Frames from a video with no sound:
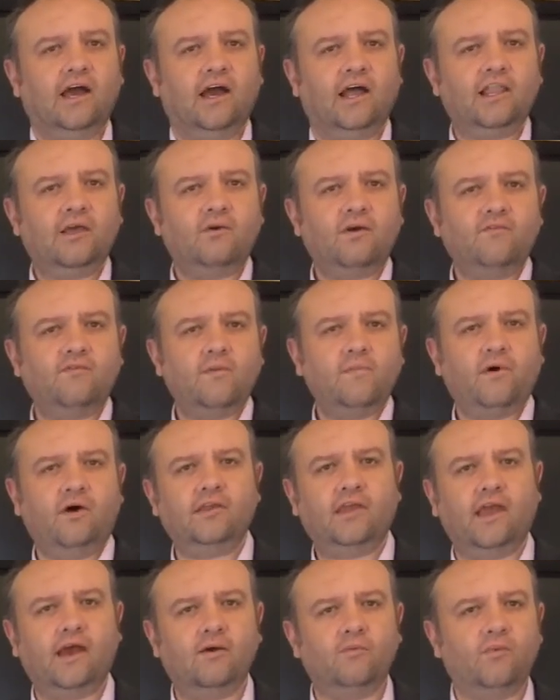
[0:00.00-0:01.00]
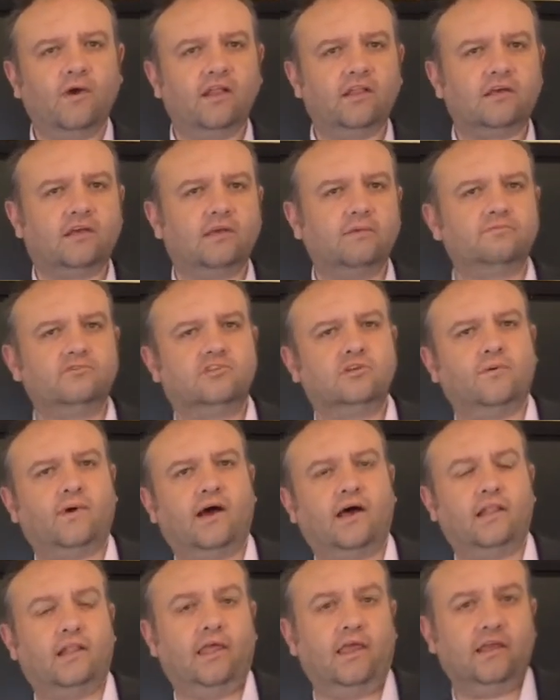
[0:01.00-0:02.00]
Hello everybody and welcome to
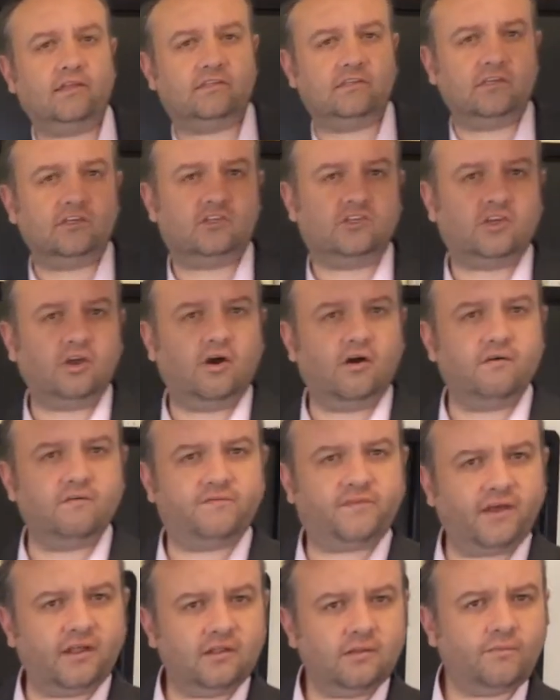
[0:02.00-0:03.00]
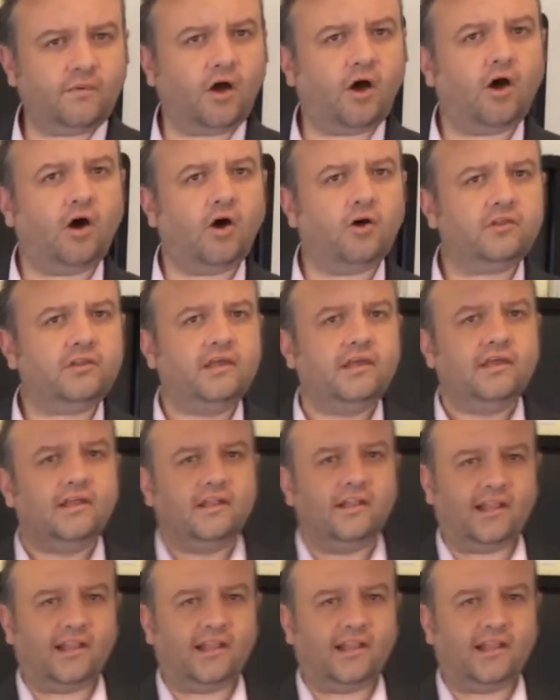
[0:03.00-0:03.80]
our latest short film on